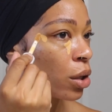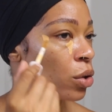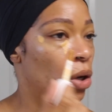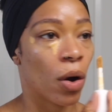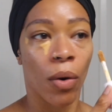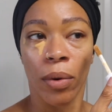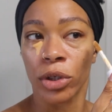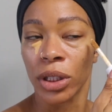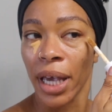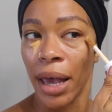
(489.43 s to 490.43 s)
you know,
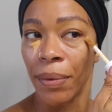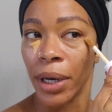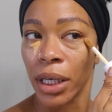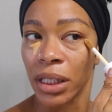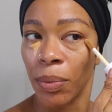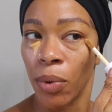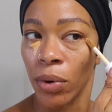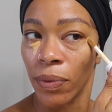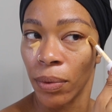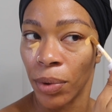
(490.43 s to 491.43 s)
just having that
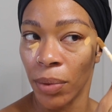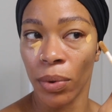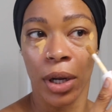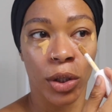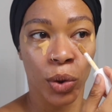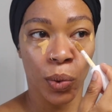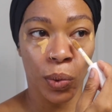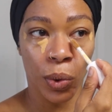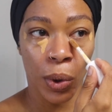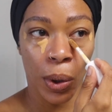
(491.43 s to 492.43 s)
support from people that you,
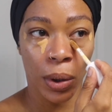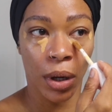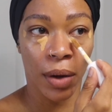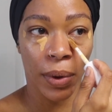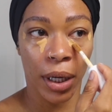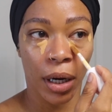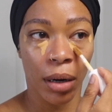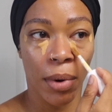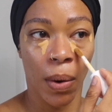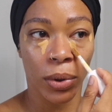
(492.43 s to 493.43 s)
you know, love and
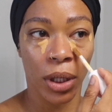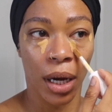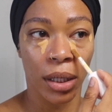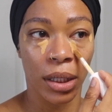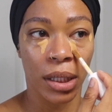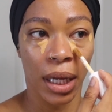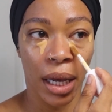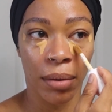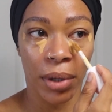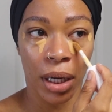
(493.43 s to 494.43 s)
care about, which I
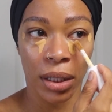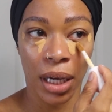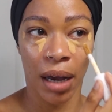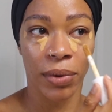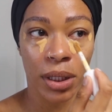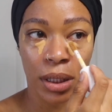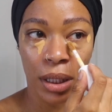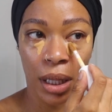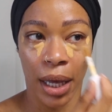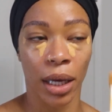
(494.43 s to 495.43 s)
understand, because
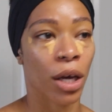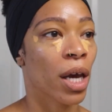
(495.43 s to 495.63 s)
obviously, like,